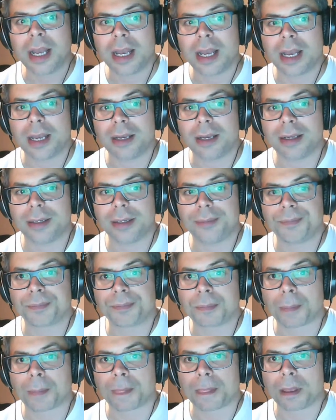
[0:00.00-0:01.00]
And
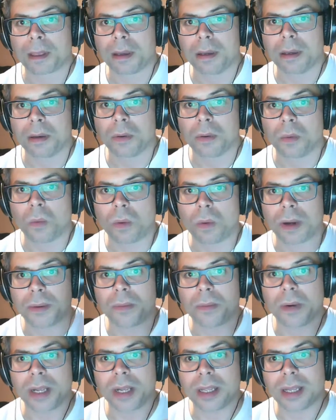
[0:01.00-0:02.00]
one
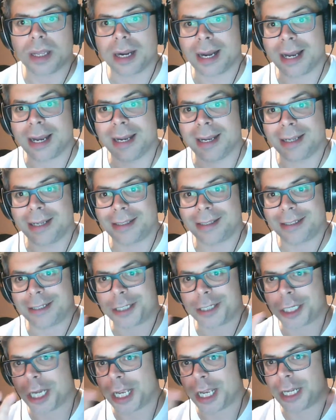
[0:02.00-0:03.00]
way that I like to
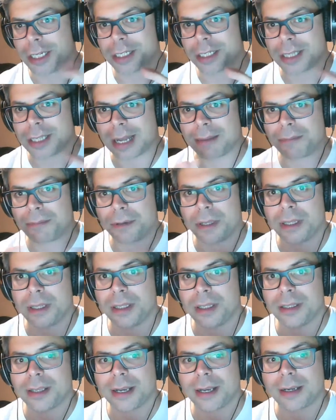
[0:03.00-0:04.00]
change that
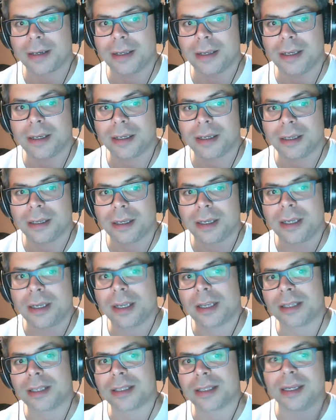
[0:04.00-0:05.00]
breathing technique
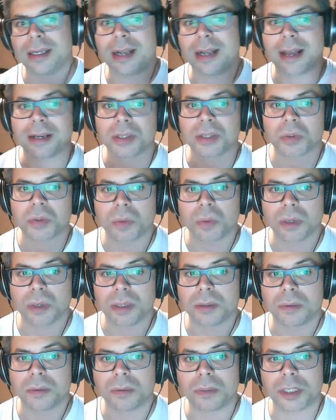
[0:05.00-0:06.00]
is the next
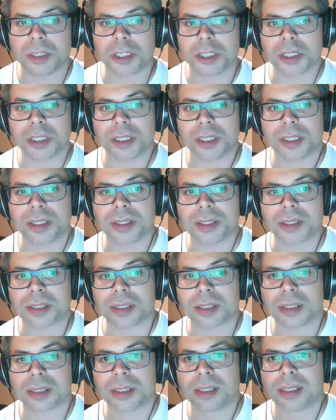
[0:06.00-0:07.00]
one, which
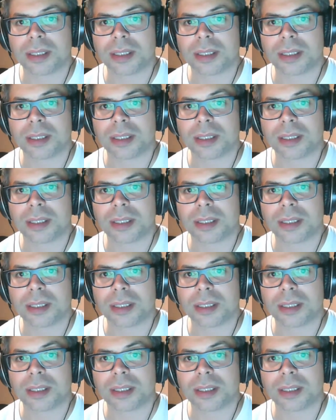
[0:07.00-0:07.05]
is